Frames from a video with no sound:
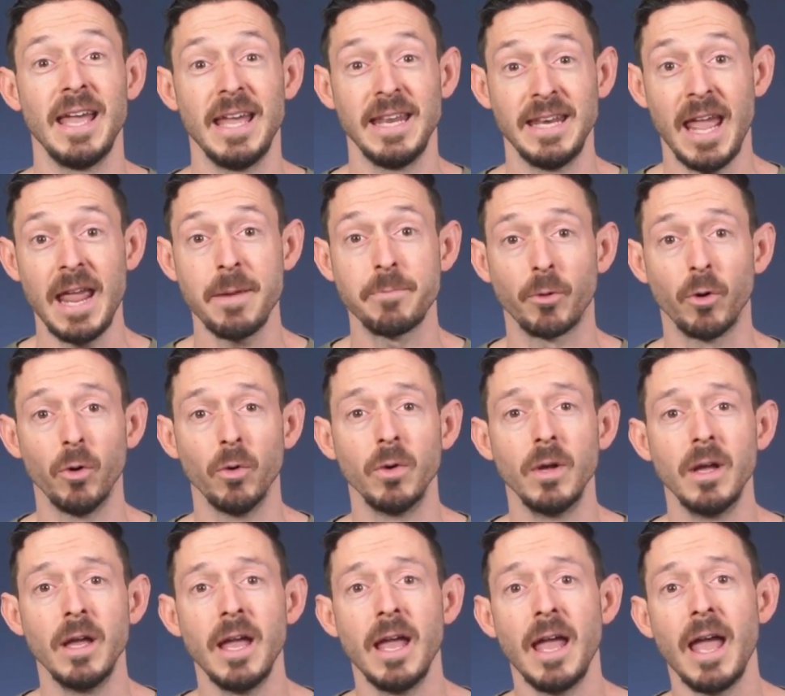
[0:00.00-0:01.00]
In April,
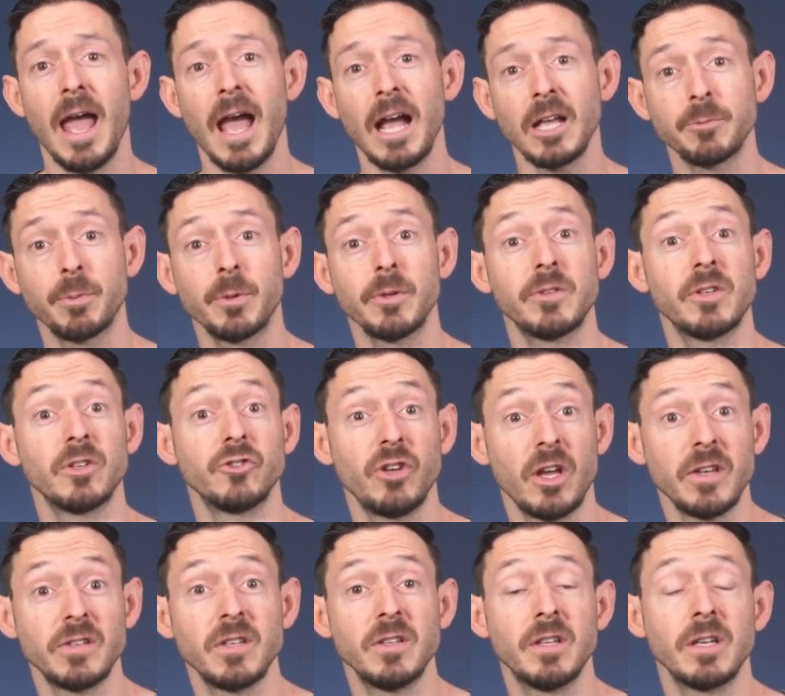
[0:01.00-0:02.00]
experts
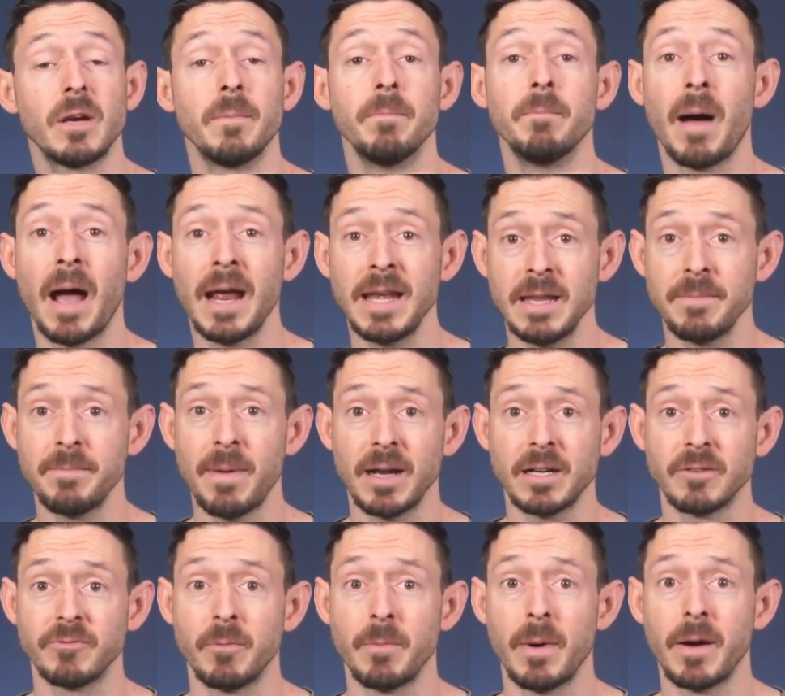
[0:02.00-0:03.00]
suggested the combined
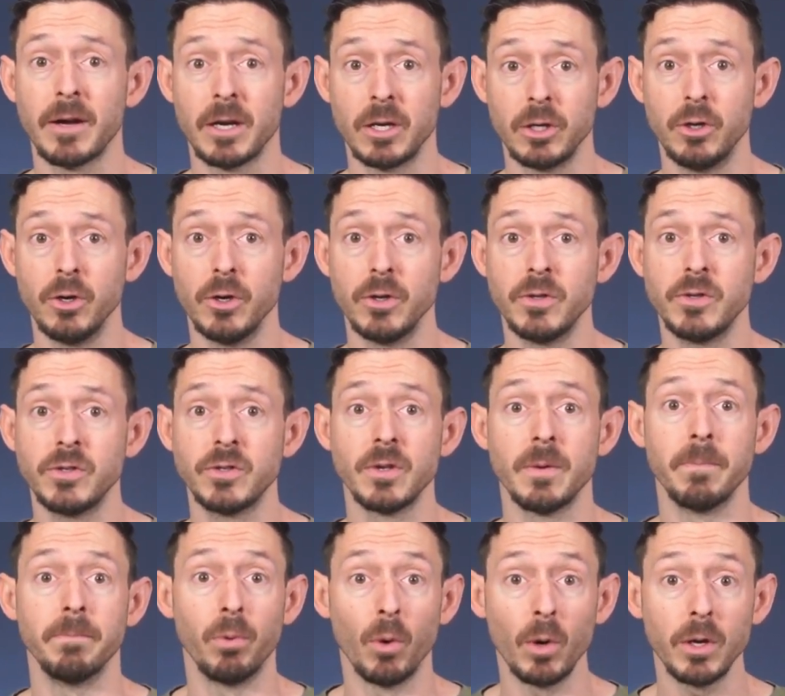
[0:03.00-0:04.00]
impact of American goods,
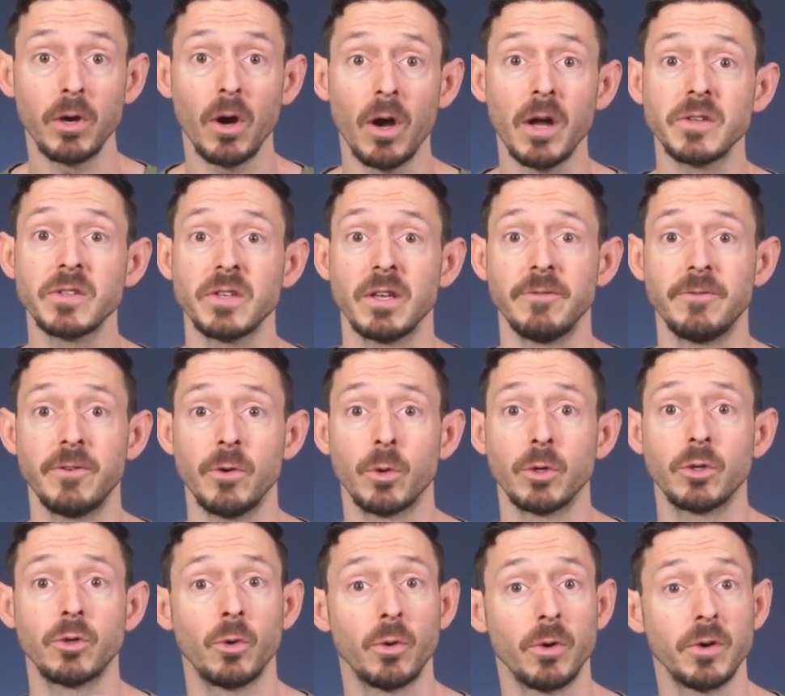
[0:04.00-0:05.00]
boycotts, and fewer
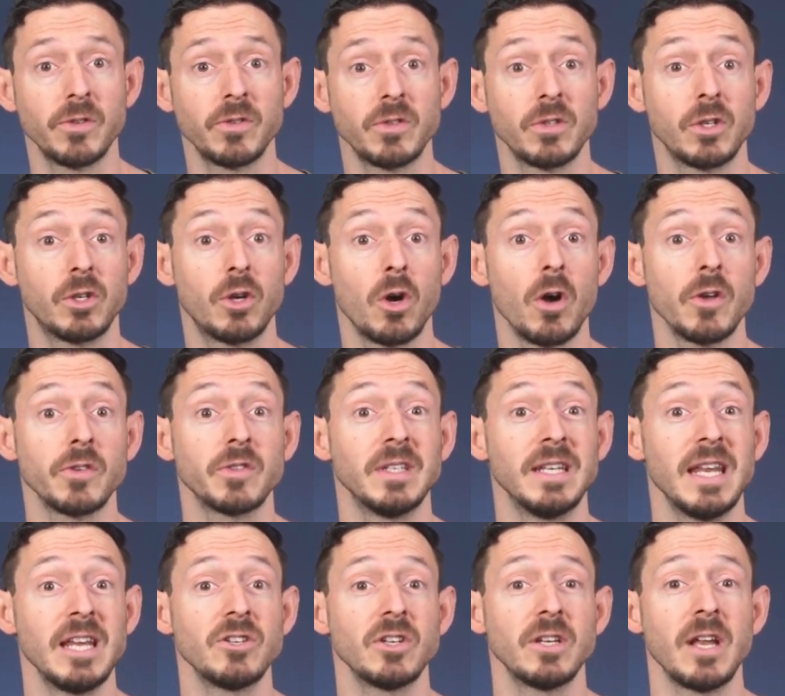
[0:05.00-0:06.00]
tourists could cost the
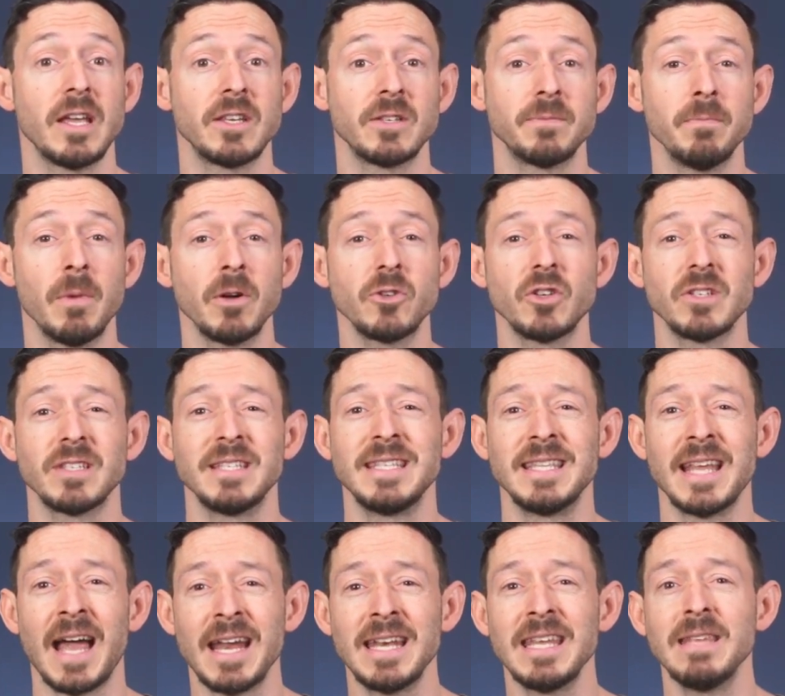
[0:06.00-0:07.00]
nation as much as
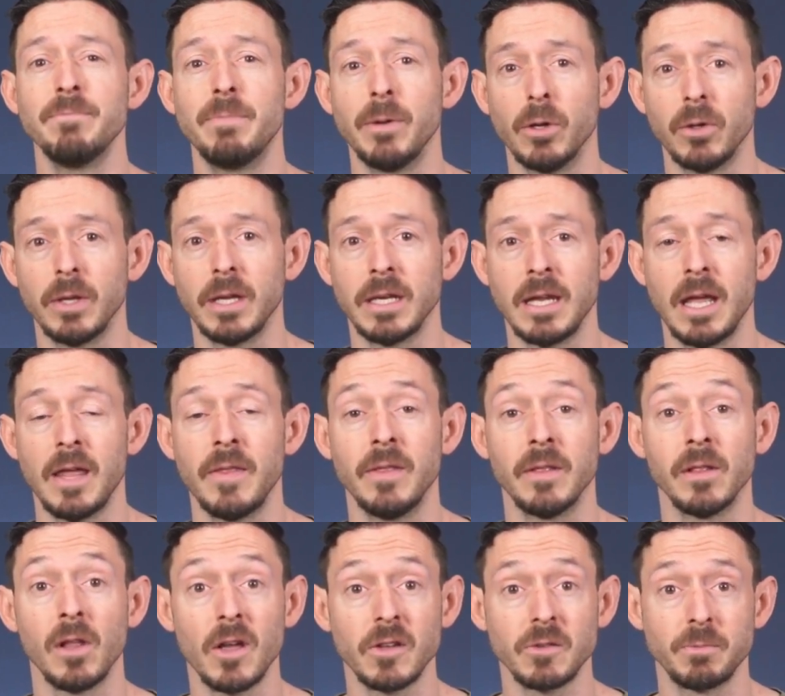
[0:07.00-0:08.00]
$90 billion in
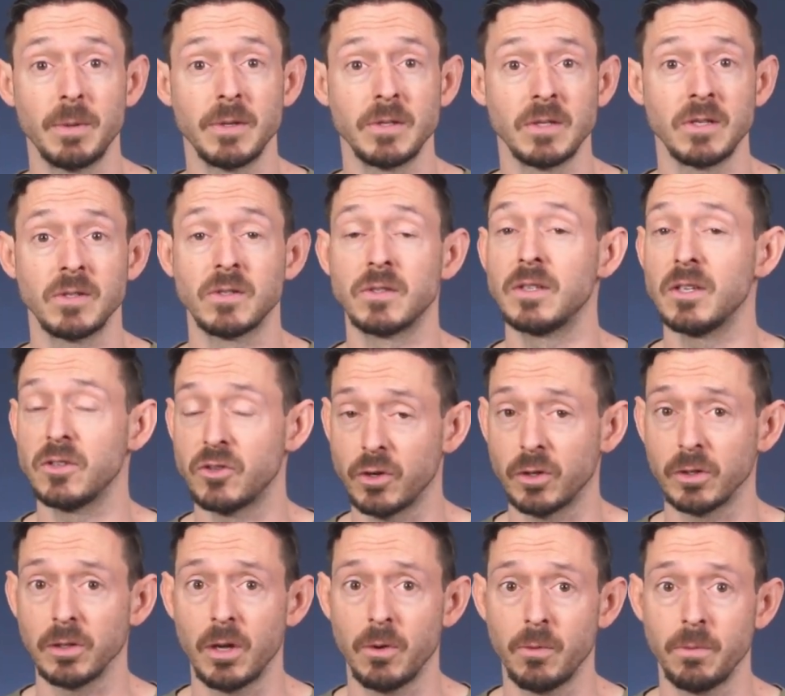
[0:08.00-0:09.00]
lost business this year
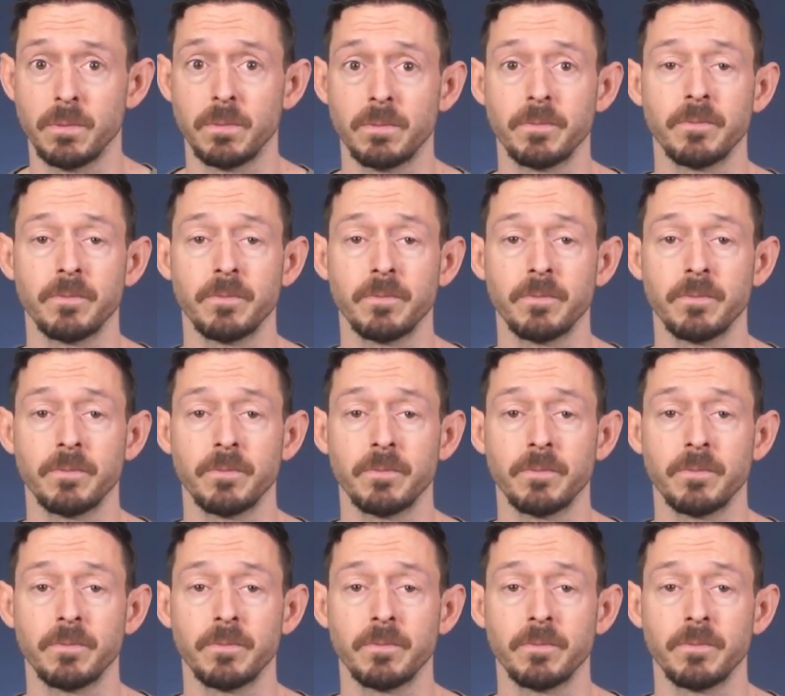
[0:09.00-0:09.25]
alone.